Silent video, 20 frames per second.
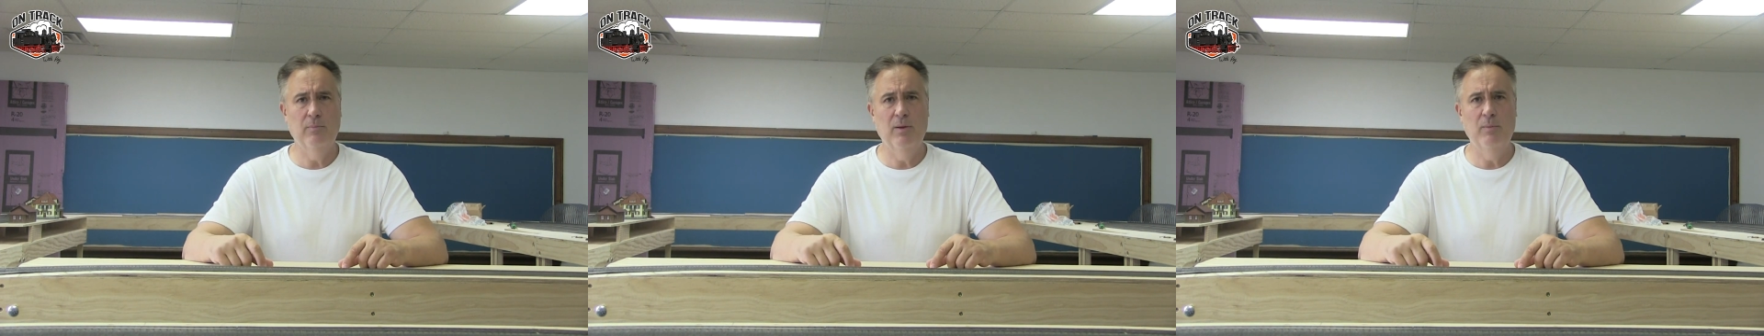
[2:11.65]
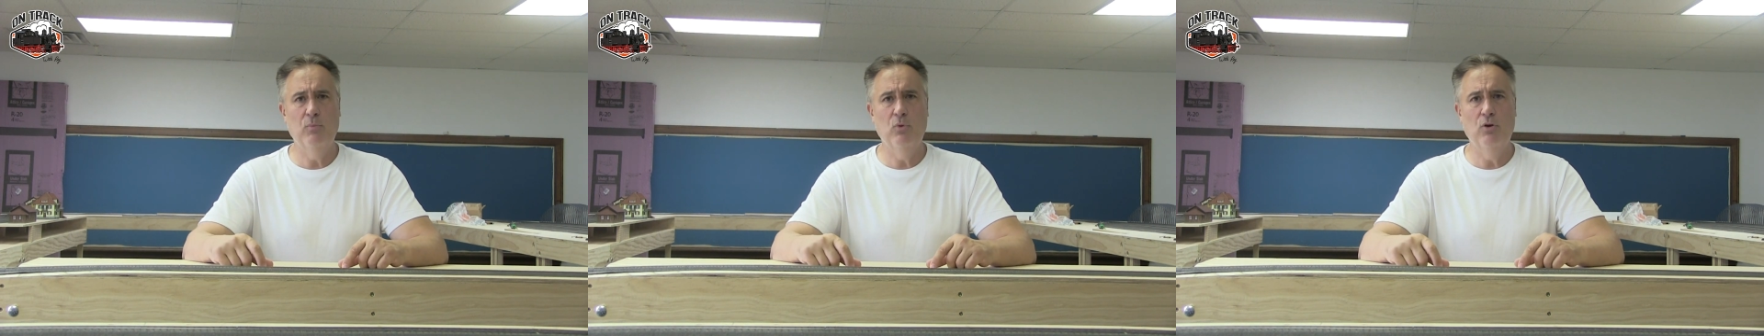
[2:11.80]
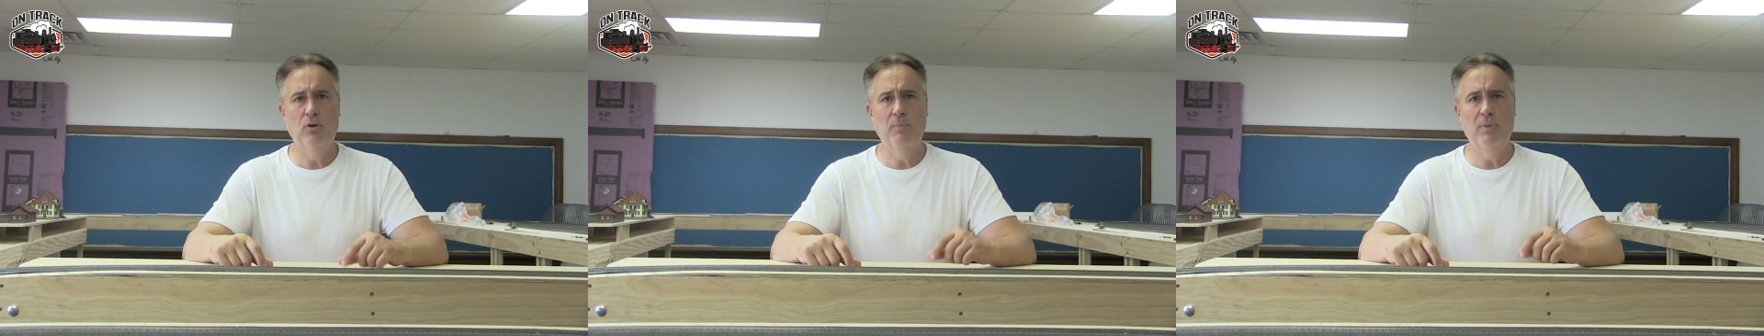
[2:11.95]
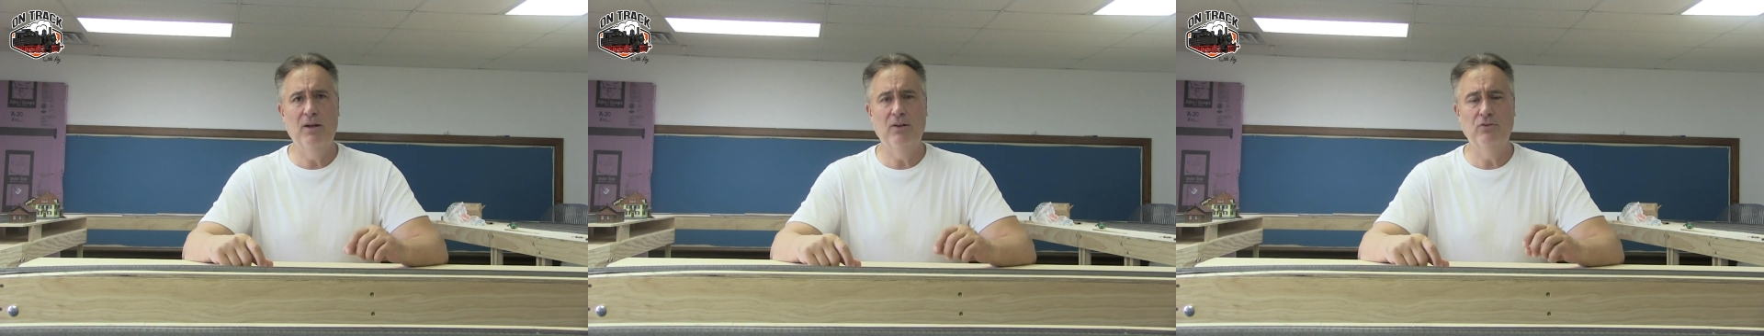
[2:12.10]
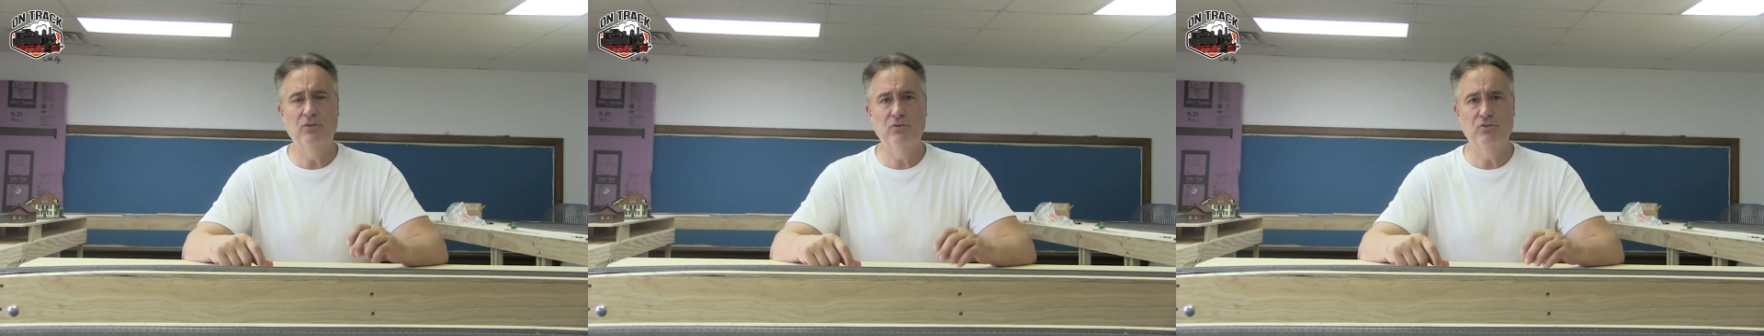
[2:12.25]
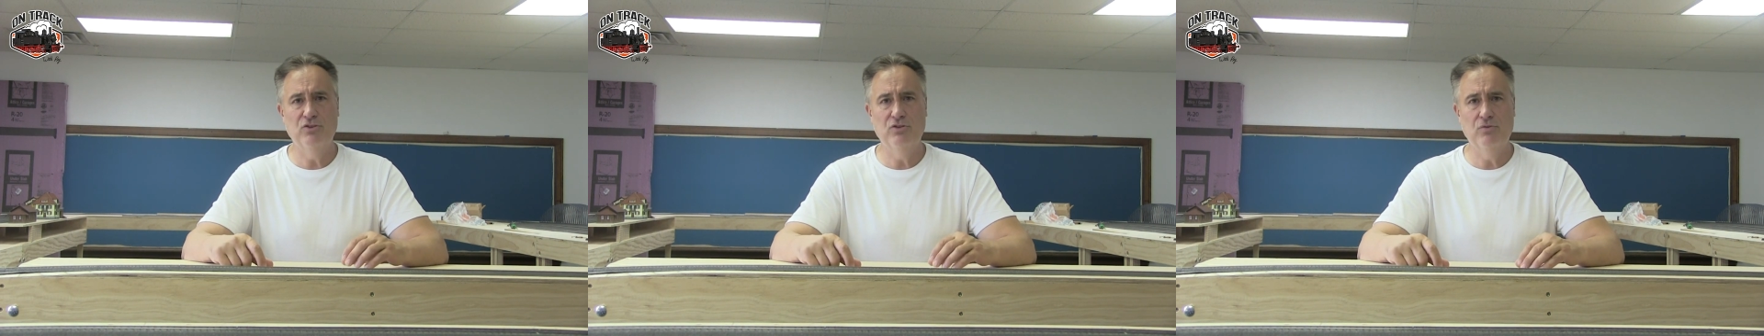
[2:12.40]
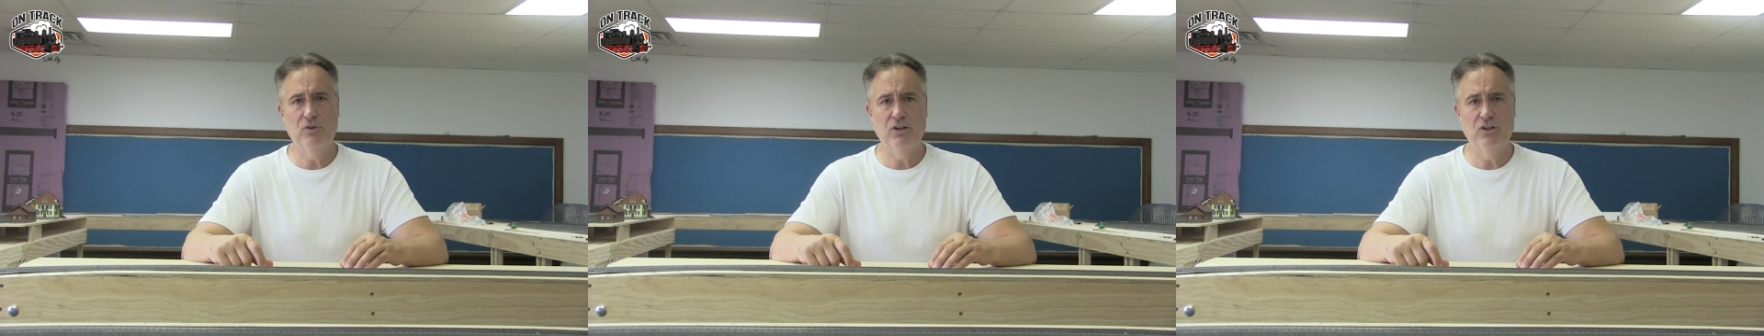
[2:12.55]
bit more about
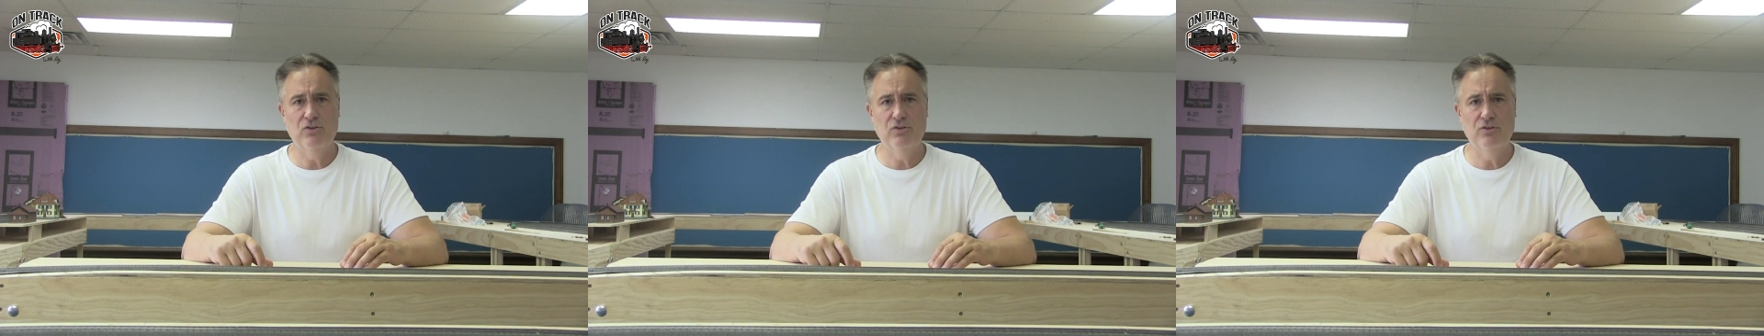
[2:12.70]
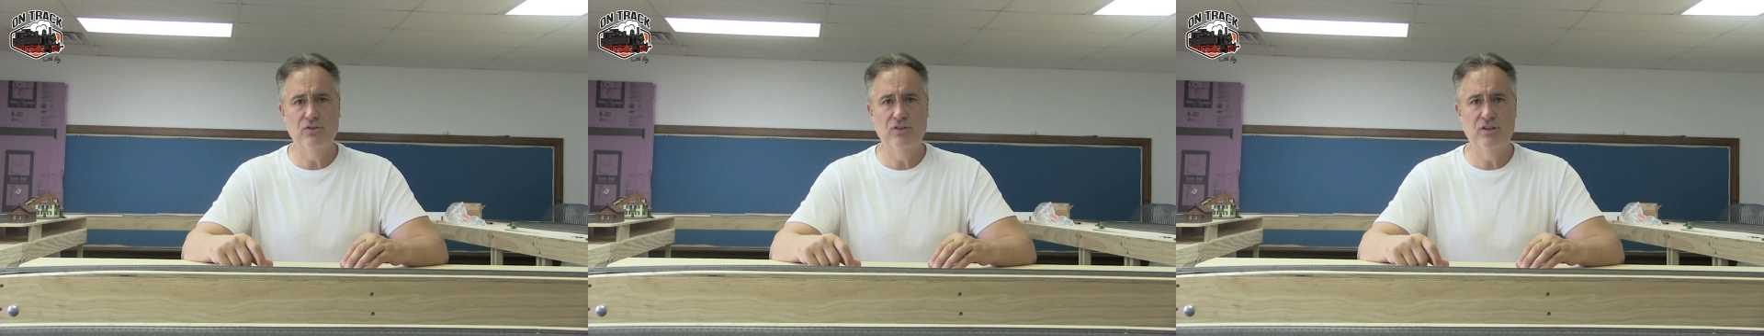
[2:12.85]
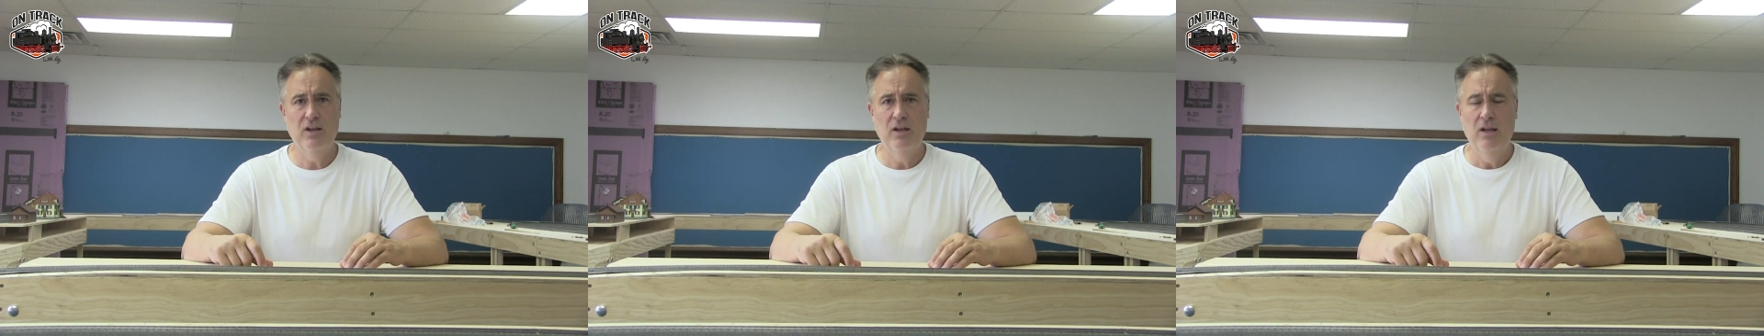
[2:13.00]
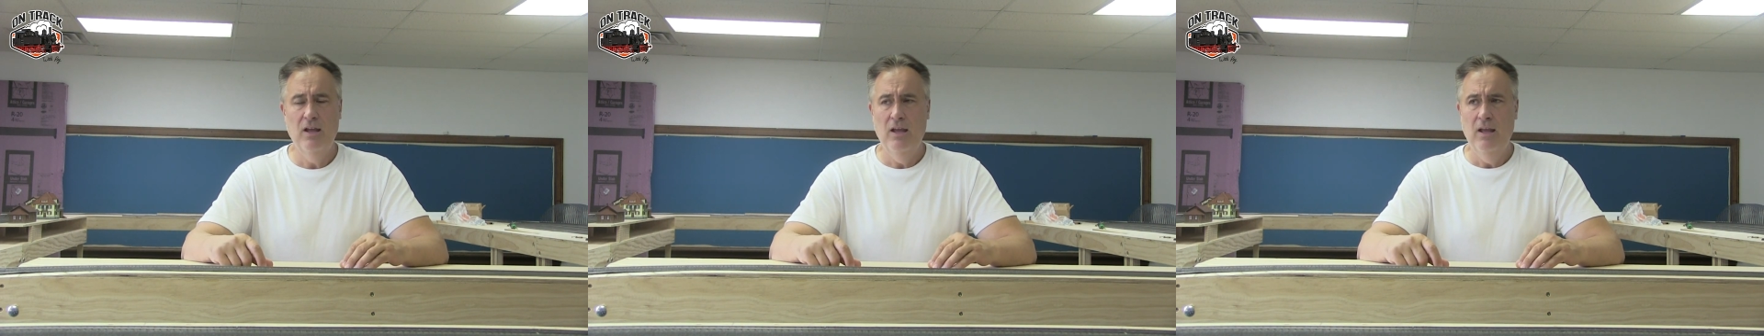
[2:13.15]
those structures.